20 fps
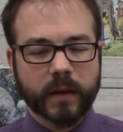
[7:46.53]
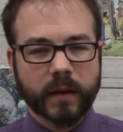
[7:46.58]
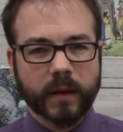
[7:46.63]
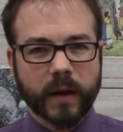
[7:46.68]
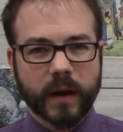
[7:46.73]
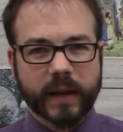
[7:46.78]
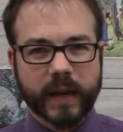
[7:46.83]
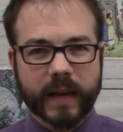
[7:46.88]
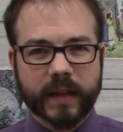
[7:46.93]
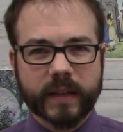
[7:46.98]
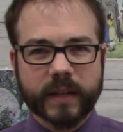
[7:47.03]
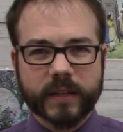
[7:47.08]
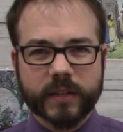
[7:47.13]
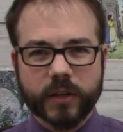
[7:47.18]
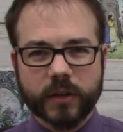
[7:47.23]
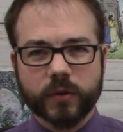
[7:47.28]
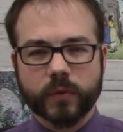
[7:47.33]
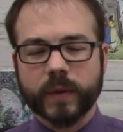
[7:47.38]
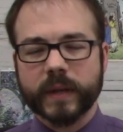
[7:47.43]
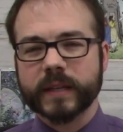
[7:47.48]
Achilles
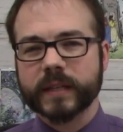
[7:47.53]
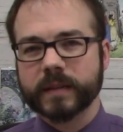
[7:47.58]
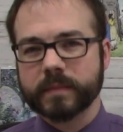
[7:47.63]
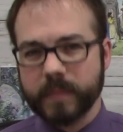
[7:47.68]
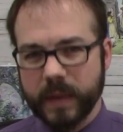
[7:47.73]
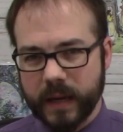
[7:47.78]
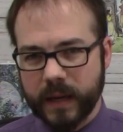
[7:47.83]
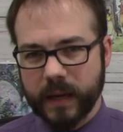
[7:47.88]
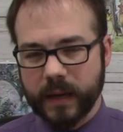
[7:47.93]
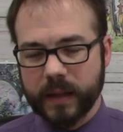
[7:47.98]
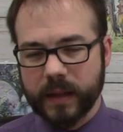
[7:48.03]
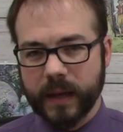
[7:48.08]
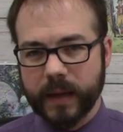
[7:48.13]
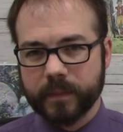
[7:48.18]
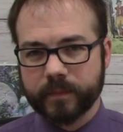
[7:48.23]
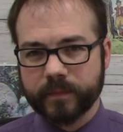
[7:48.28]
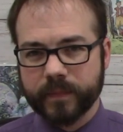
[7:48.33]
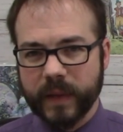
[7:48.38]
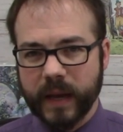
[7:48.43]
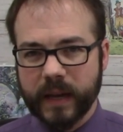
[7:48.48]
agrees
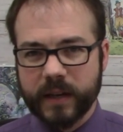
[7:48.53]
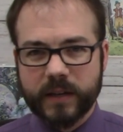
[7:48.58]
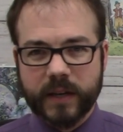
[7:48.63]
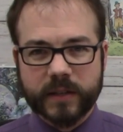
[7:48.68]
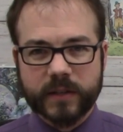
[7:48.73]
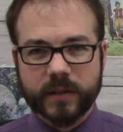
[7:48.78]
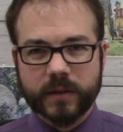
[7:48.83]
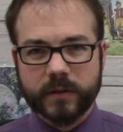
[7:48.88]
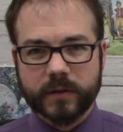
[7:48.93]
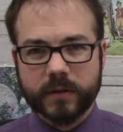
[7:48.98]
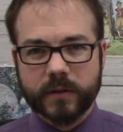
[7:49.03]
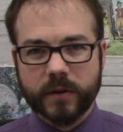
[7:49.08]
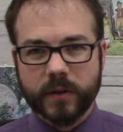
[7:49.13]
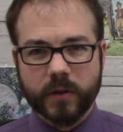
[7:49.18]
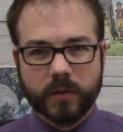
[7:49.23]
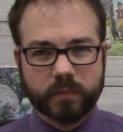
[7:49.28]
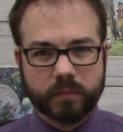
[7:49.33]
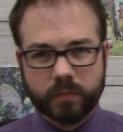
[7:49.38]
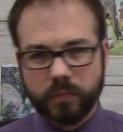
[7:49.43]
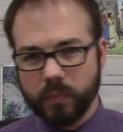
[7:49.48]
immediately. He doesn't
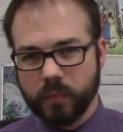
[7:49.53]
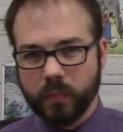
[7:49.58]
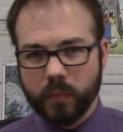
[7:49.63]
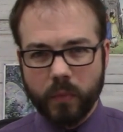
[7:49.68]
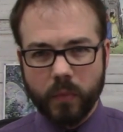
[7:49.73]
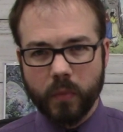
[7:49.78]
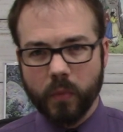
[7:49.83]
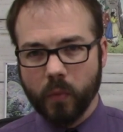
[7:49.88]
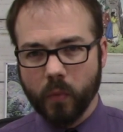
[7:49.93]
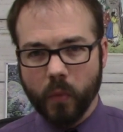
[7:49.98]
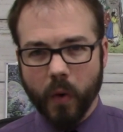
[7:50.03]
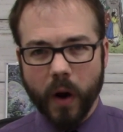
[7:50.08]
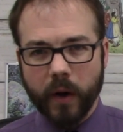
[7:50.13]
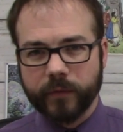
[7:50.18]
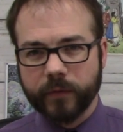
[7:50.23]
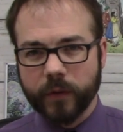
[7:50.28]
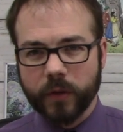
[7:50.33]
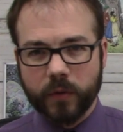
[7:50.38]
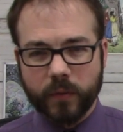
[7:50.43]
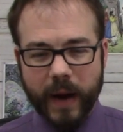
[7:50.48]

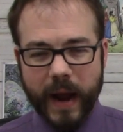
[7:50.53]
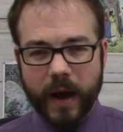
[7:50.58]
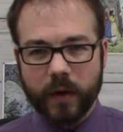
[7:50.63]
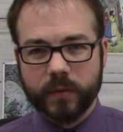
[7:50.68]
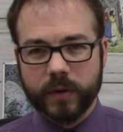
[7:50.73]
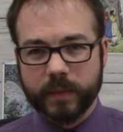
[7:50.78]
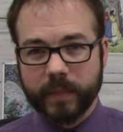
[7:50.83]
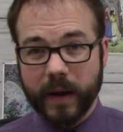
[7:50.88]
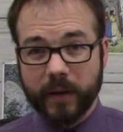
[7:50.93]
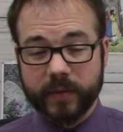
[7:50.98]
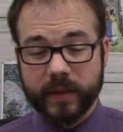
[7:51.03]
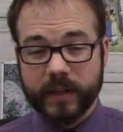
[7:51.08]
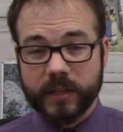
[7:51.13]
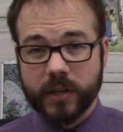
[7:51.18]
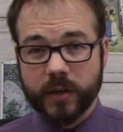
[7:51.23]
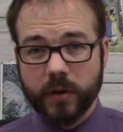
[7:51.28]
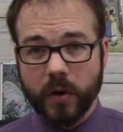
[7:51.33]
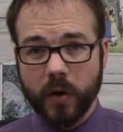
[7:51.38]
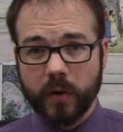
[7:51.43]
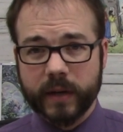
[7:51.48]
waffle around about
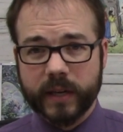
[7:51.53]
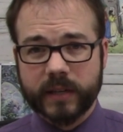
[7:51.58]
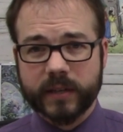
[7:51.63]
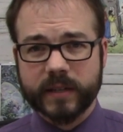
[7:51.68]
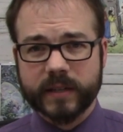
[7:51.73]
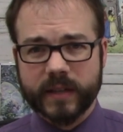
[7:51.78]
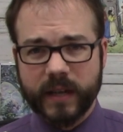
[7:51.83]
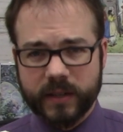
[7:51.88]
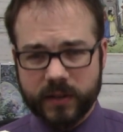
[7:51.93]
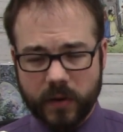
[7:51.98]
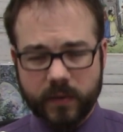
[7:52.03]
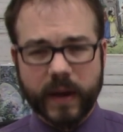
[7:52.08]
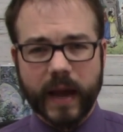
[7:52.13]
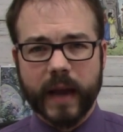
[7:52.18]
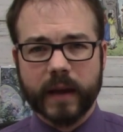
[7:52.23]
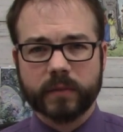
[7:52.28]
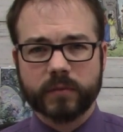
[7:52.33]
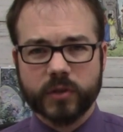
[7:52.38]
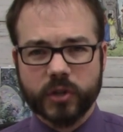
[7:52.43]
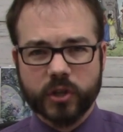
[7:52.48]
this at all. He just says,
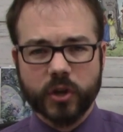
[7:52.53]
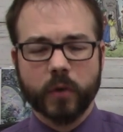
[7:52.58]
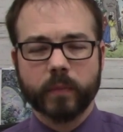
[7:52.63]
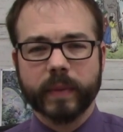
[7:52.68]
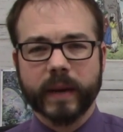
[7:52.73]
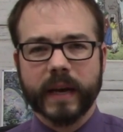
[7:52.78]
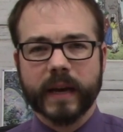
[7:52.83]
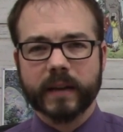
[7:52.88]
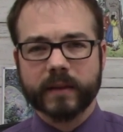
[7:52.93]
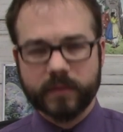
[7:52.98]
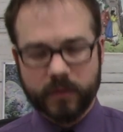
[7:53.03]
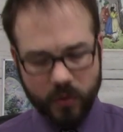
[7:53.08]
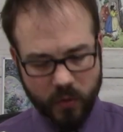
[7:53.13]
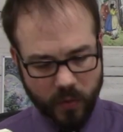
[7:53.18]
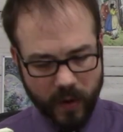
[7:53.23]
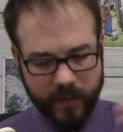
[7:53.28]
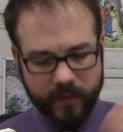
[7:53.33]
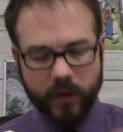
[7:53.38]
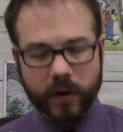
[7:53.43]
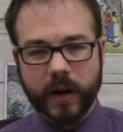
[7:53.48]
okay, so be it.
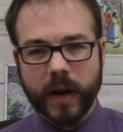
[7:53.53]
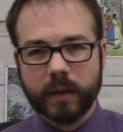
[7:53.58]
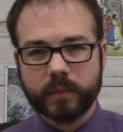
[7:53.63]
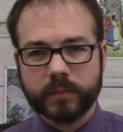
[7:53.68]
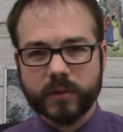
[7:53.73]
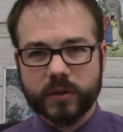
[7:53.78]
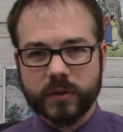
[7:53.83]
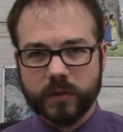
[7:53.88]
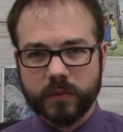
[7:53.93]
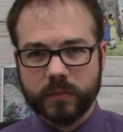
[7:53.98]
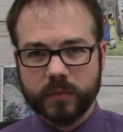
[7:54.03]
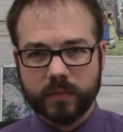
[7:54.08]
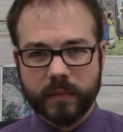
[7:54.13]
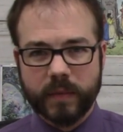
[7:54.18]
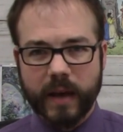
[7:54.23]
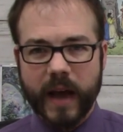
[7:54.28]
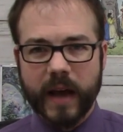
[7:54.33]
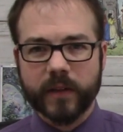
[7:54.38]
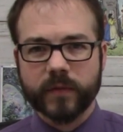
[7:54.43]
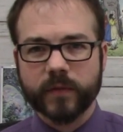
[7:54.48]
Whoever comes to
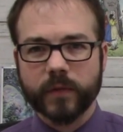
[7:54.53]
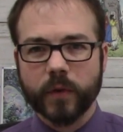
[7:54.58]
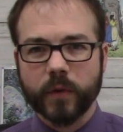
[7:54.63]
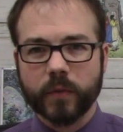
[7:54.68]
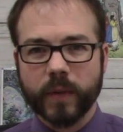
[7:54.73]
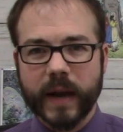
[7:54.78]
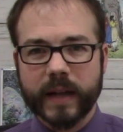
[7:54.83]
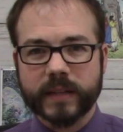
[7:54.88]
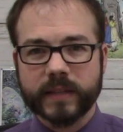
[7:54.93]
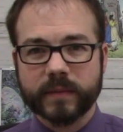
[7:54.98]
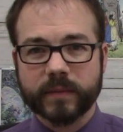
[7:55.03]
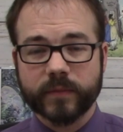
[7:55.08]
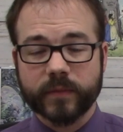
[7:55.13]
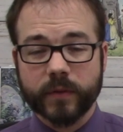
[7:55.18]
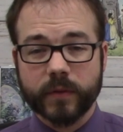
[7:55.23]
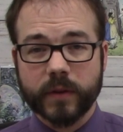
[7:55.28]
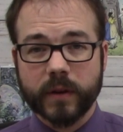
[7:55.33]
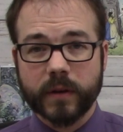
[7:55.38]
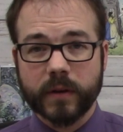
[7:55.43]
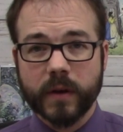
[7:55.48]
ask for a ransom
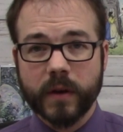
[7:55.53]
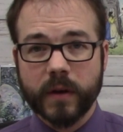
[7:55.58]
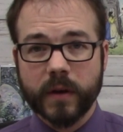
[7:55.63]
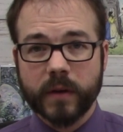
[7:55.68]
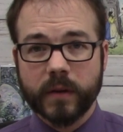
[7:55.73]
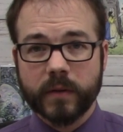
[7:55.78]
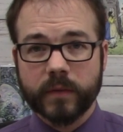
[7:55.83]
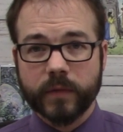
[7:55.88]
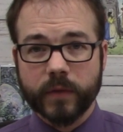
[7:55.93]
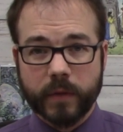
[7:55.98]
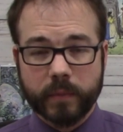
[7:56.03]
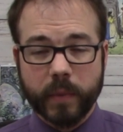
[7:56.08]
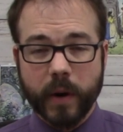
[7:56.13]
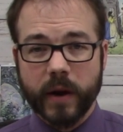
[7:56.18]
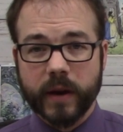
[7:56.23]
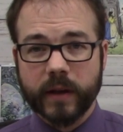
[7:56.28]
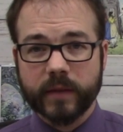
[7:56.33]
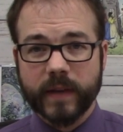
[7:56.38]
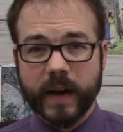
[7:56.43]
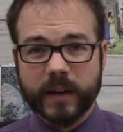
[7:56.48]
for the for the
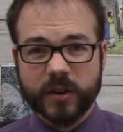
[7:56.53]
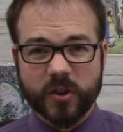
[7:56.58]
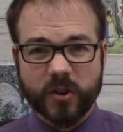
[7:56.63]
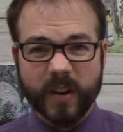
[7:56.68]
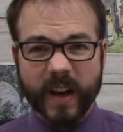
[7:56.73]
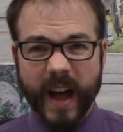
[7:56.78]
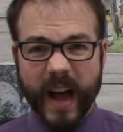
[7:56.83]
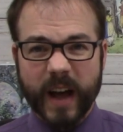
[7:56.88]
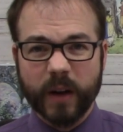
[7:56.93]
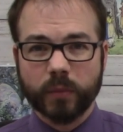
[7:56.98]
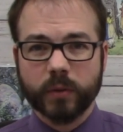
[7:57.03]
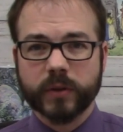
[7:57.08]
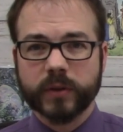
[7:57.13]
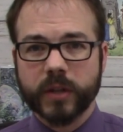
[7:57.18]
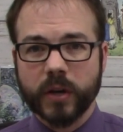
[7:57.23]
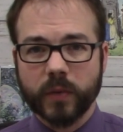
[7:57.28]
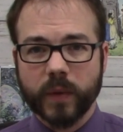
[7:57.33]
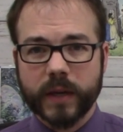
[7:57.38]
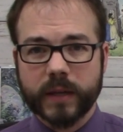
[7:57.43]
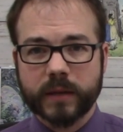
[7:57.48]
body of Hector, I will
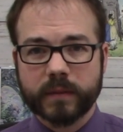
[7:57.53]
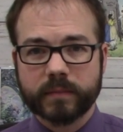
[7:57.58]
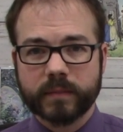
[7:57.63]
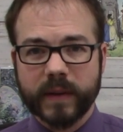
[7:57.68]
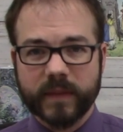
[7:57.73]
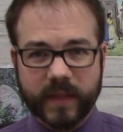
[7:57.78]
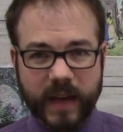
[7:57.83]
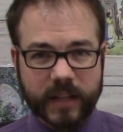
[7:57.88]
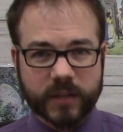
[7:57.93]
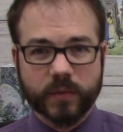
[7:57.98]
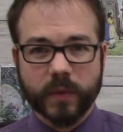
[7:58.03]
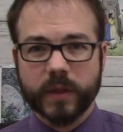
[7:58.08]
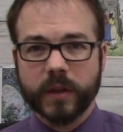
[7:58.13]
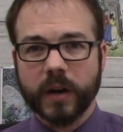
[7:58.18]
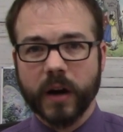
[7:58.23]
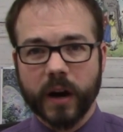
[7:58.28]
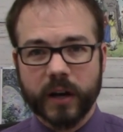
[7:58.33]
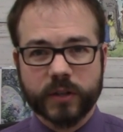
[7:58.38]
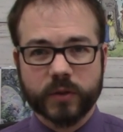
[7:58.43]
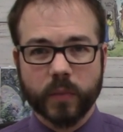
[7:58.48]
do it, if that's what the
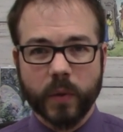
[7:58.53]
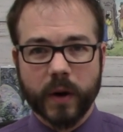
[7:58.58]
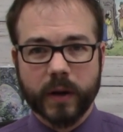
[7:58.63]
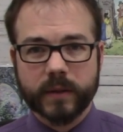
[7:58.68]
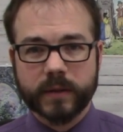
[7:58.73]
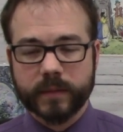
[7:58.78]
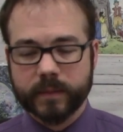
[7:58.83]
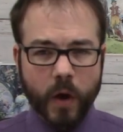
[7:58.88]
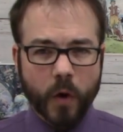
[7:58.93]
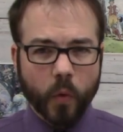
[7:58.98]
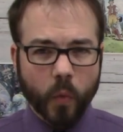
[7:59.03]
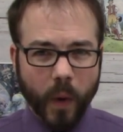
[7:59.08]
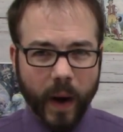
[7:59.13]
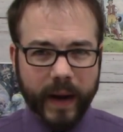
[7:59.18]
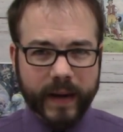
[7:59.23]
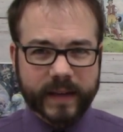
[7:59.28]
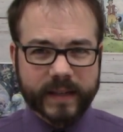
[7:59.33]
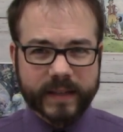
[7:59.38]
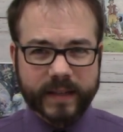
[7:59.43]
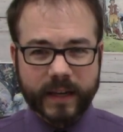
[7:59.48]
gods want.
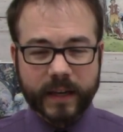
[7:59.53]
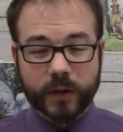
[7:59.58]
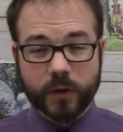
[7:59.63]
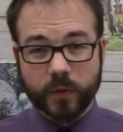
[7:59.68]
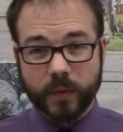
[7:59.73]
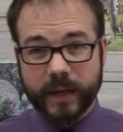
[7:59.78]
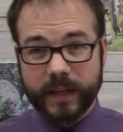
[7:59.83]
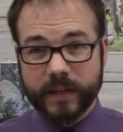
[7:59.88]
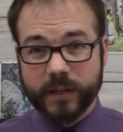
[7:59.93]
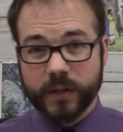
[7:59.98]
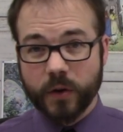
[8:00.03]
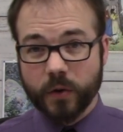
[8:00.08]
Why does he agree so